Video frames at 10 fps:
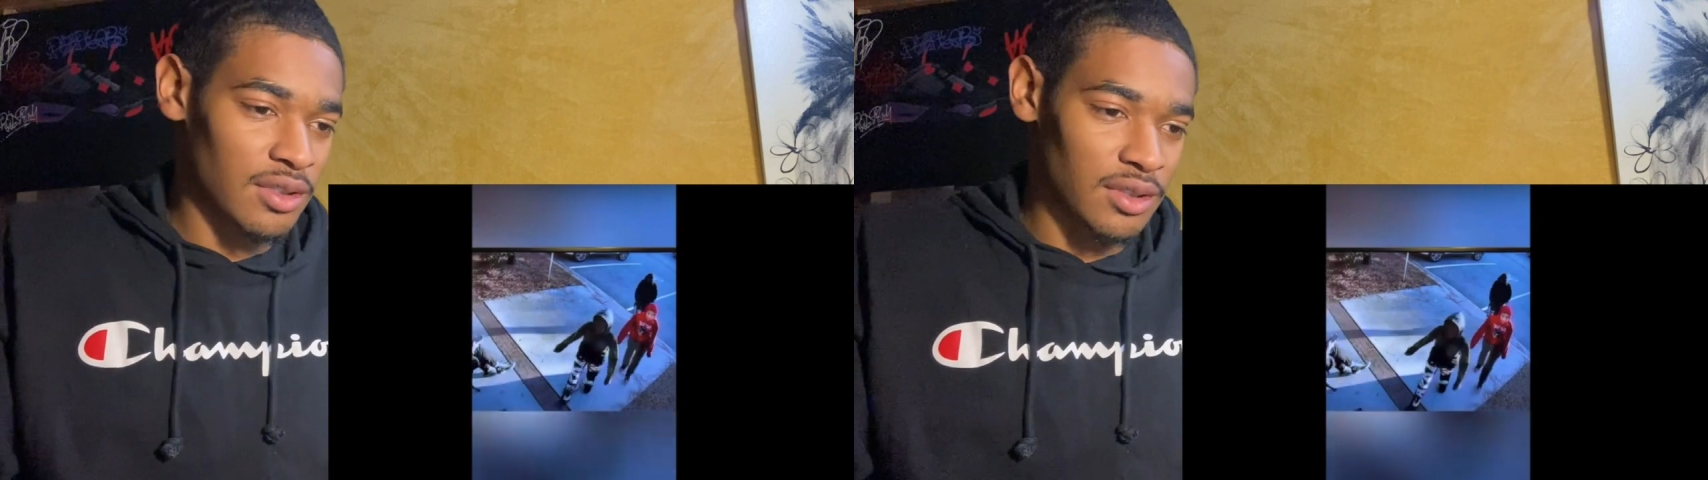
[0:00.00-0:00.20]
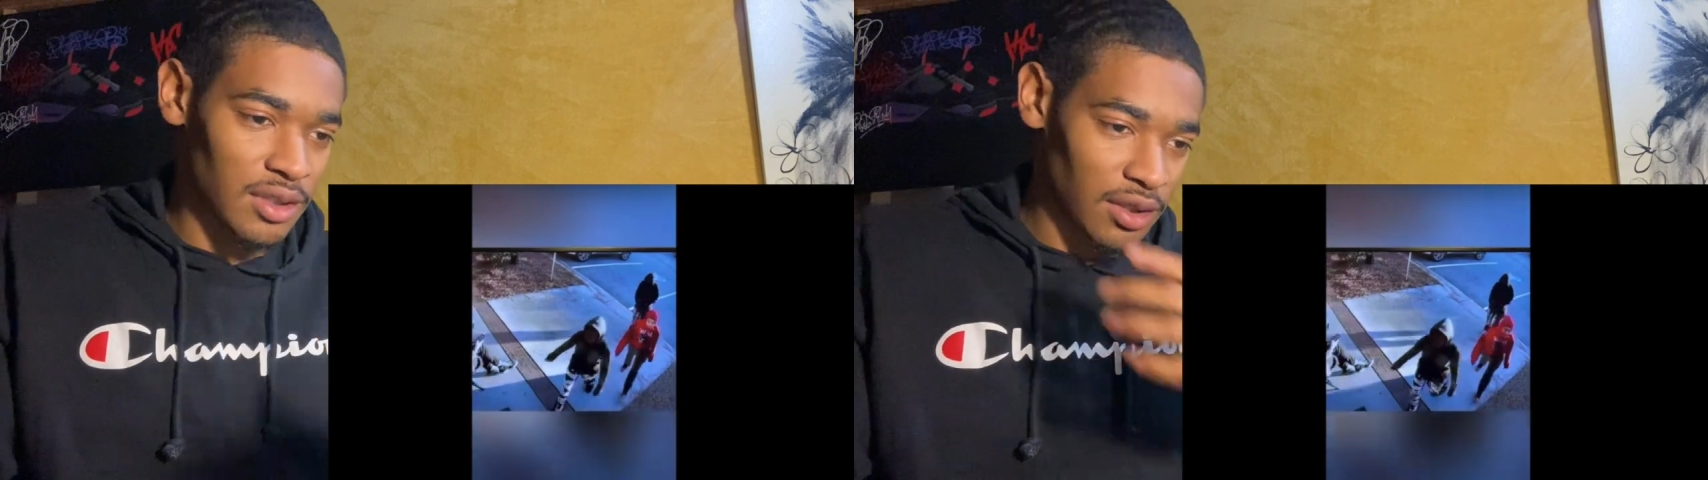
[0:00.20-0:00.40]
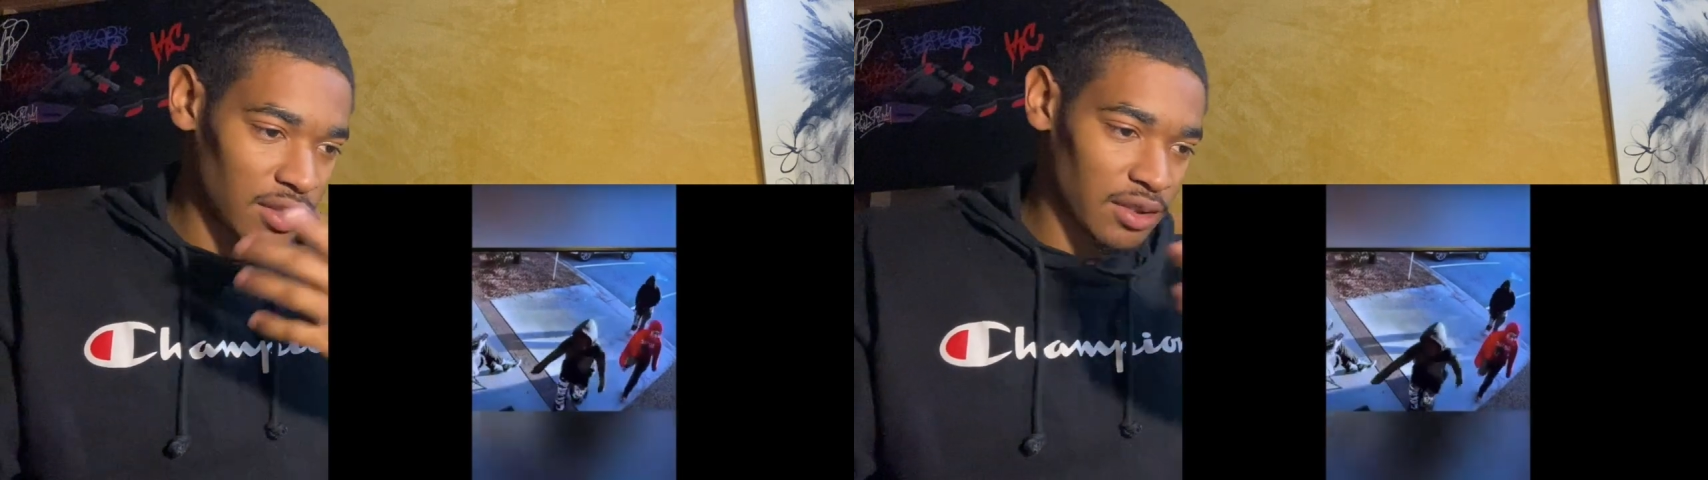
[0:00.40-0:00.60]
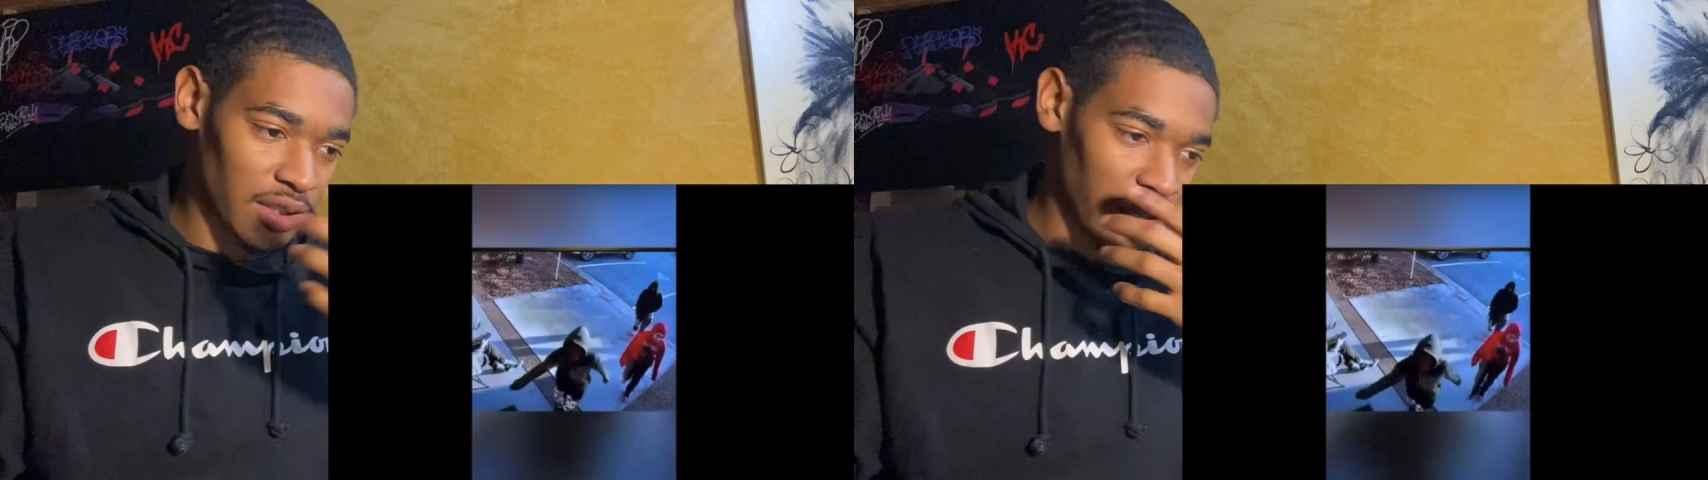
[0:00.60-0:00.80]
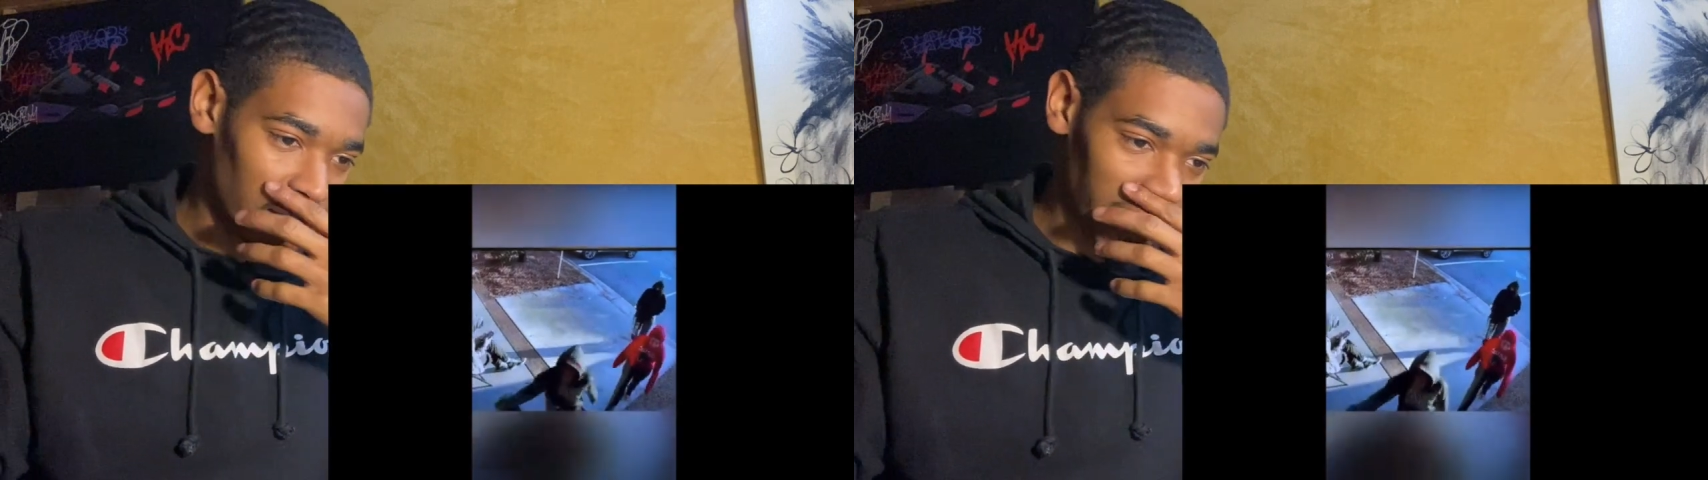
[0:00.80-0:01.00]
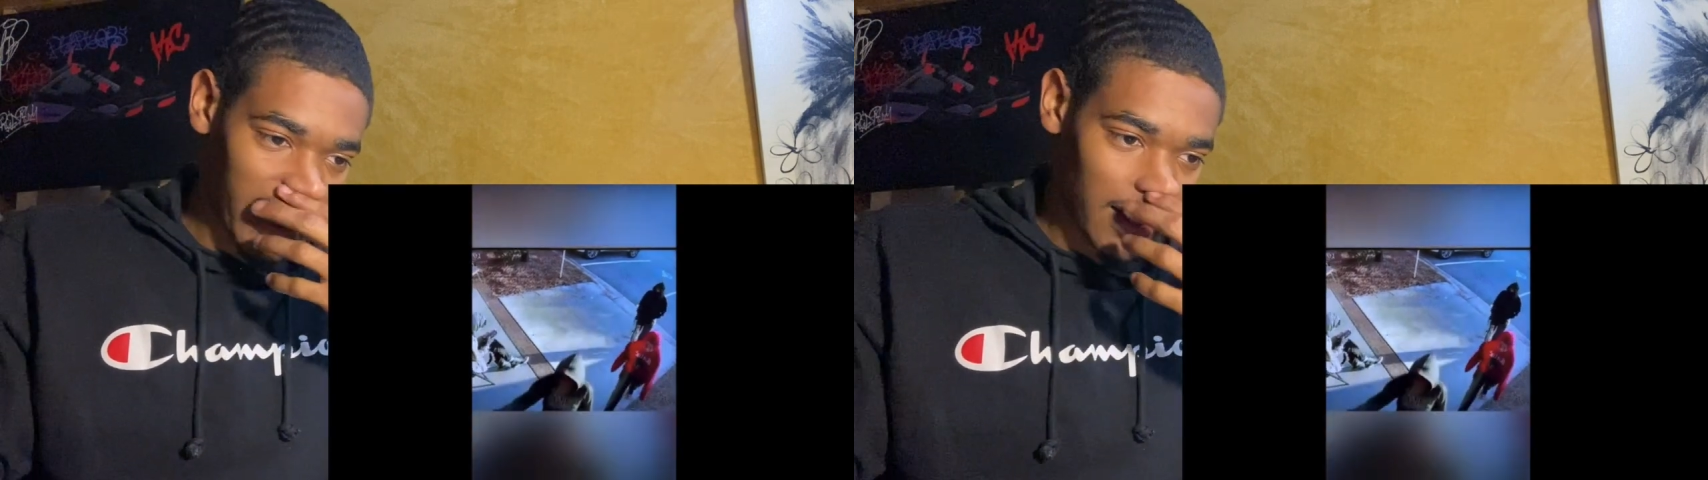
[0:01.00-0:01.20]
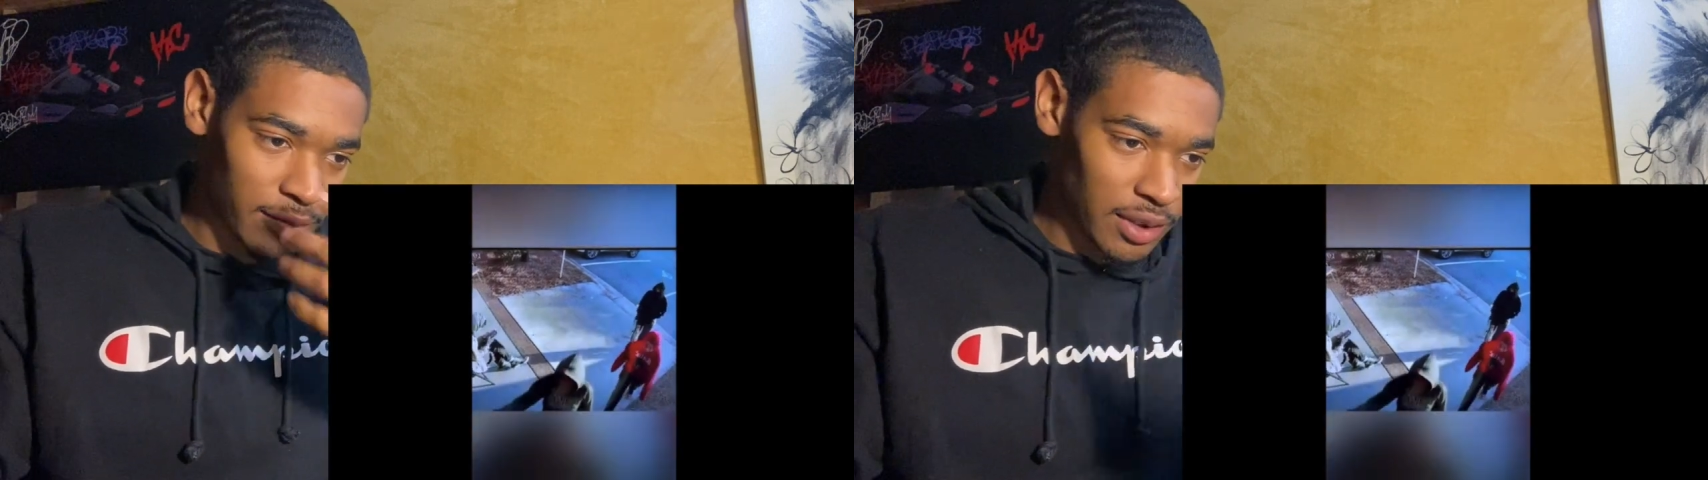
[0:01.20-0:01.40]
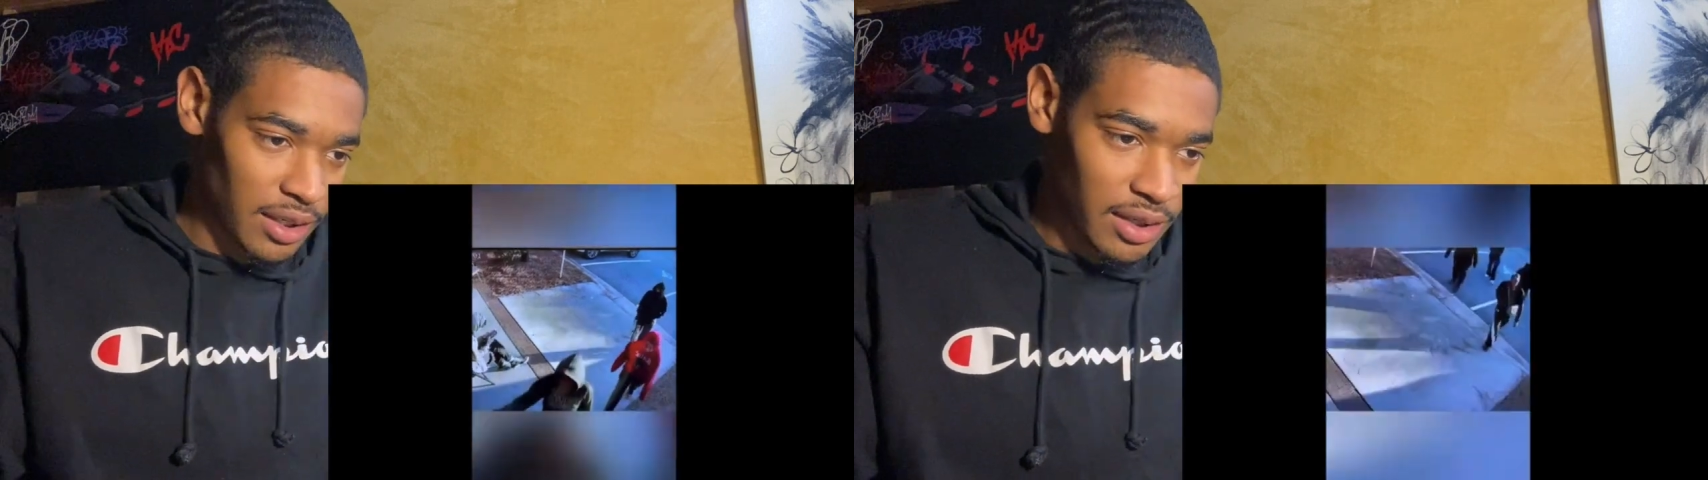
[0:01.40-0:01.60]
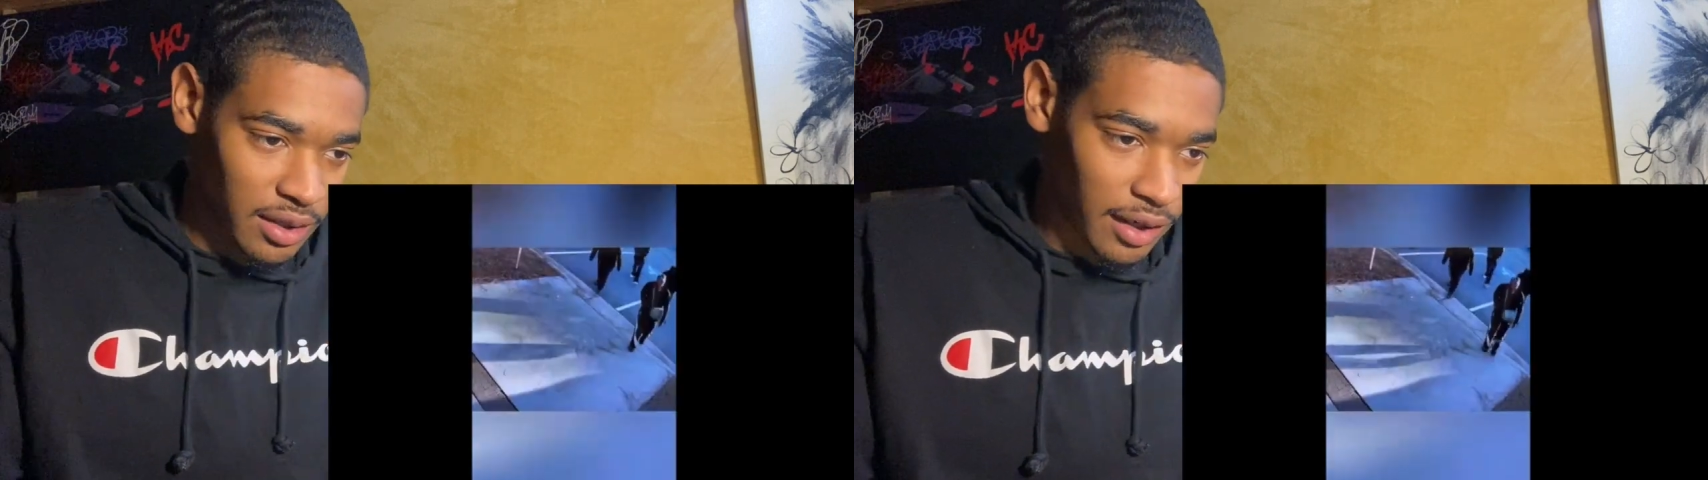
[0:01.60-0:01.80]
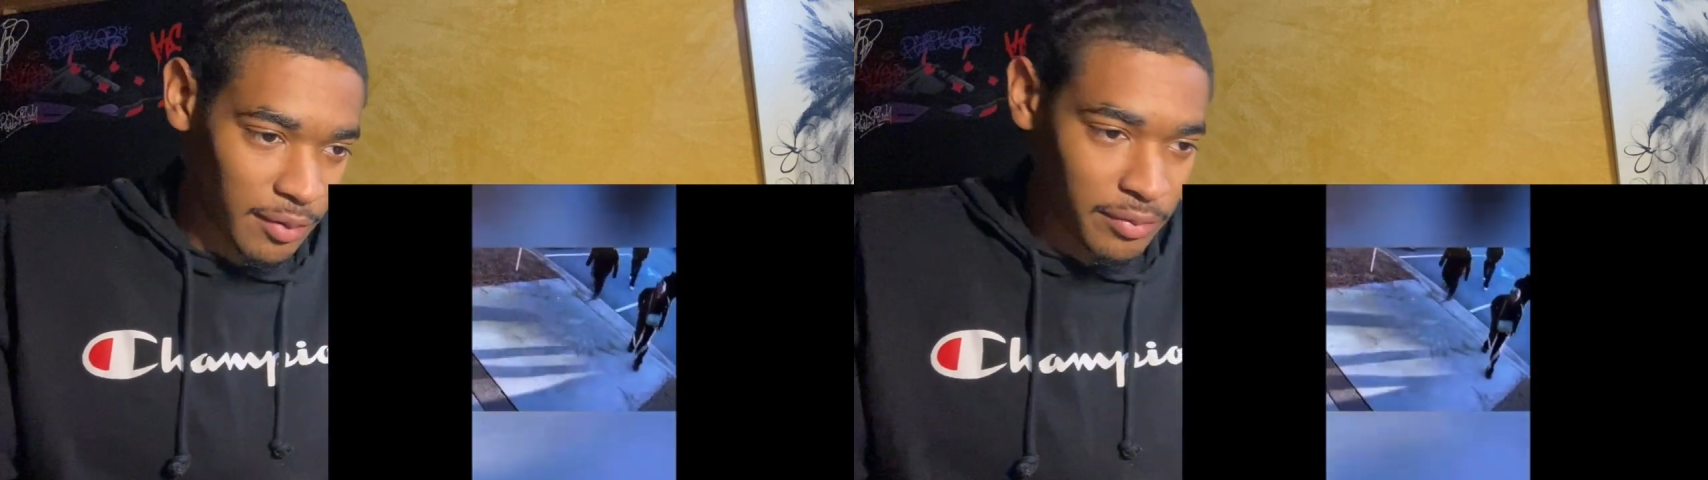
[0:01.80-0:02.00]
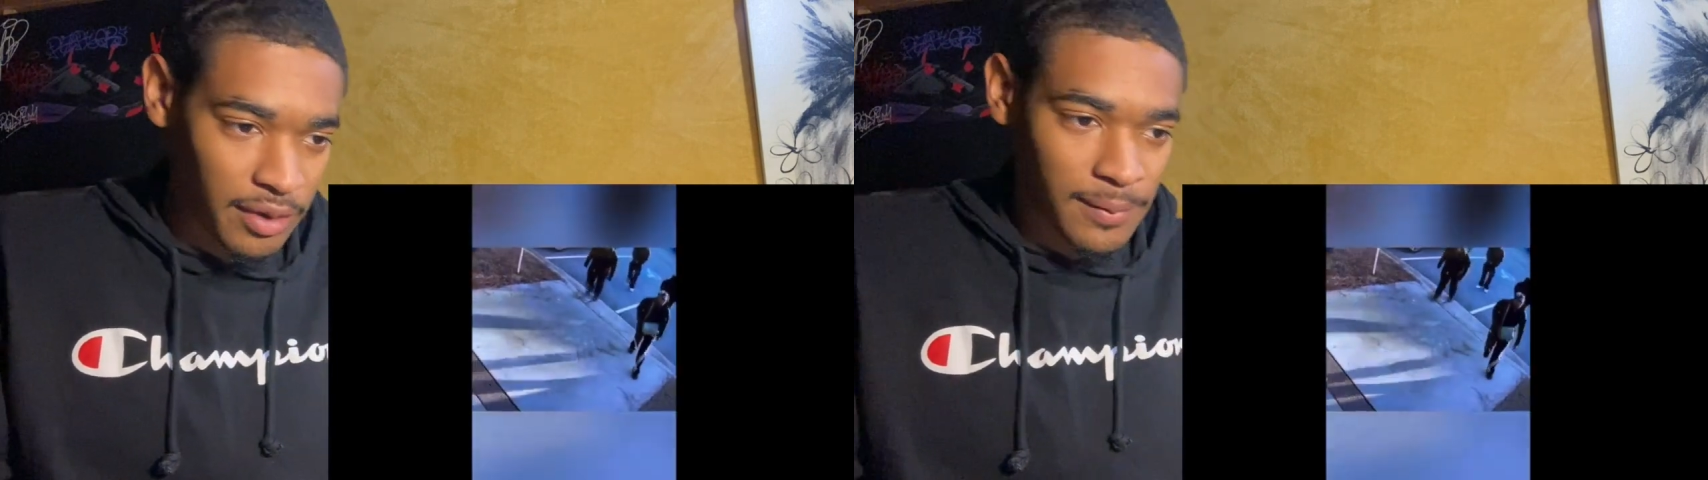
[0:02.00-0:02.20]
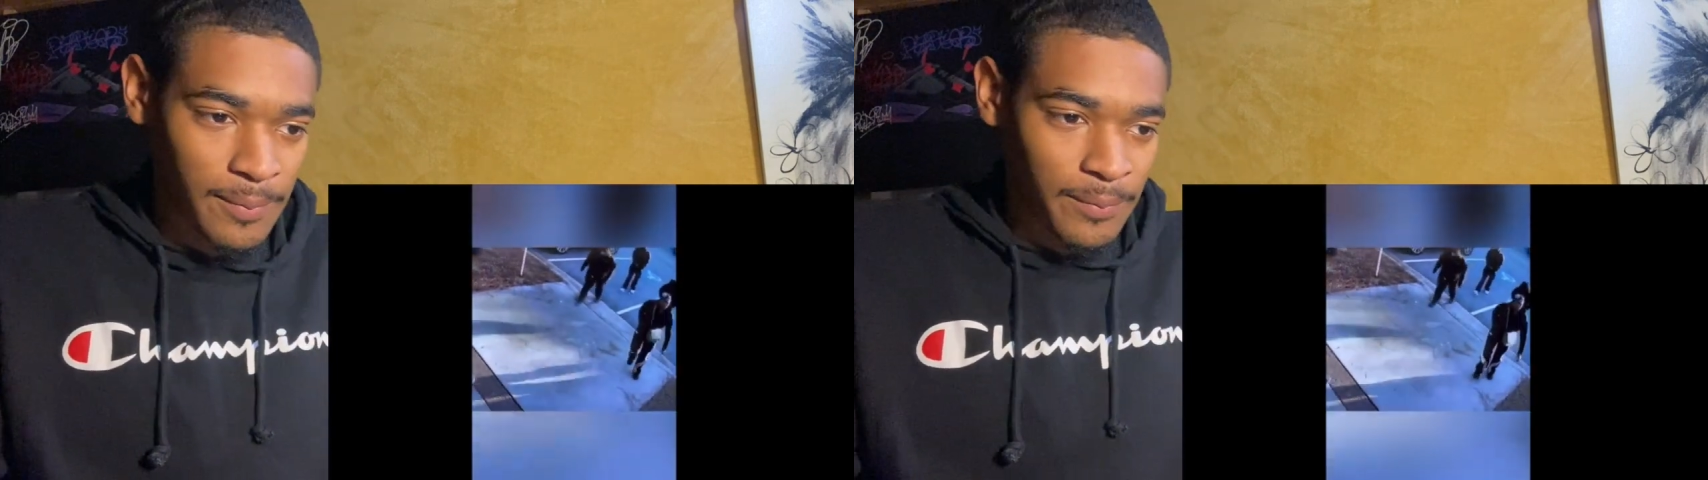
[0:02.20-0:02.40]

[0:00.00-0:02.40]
Look how it came. Look how it came about.